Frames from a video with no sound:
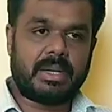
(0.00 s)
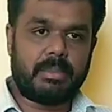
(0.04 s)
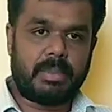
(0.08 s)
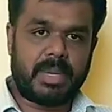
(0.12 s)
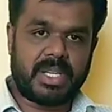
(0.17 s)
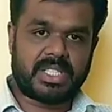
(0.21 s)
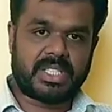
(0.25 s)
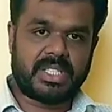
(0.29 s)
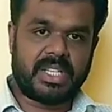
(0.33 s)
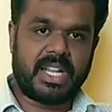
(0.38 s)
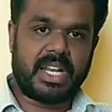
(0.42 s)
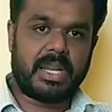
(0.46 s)

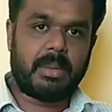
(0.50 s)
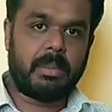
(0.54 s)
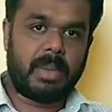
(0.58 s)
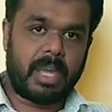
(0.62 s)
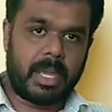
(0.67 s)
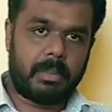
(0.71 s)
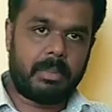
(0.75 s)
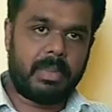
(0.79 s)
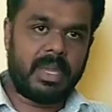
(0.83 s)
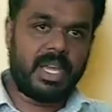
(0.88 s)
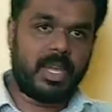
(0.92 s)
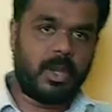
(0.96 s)
machinery may
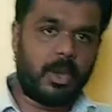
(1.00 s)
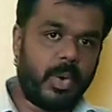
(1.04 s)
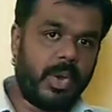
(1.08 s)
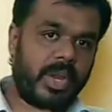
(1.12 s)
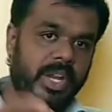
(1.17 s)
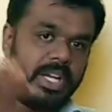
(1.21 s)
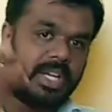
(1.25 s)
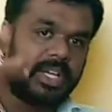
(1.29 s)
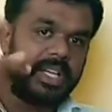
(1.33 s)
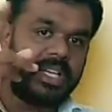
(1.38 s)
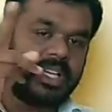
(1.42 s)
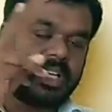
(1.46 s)
be going
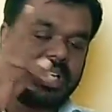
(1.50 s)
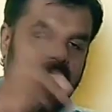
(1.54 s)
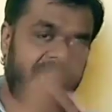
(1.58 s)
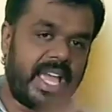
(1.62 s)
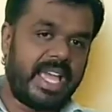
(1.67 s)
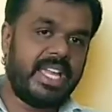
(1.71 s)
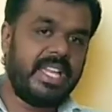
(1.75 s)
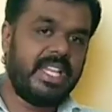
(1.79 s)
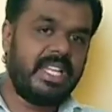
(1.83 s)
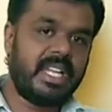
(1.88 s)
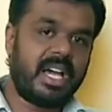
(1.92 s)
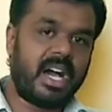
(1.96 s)
to
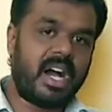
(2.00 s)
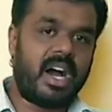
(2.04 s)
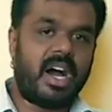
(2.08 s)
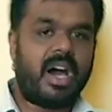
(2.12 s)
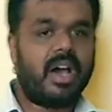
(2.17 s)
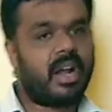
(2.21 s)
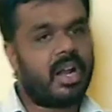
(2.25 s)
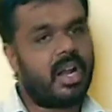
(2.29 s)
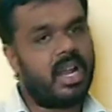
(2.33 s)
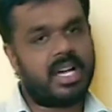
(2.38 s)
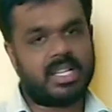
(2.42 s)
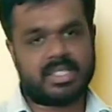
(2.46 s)
gain or
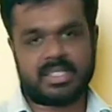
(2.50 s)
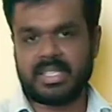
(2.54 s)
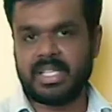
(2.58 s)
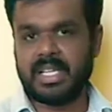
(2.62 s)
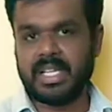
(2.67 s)
loss.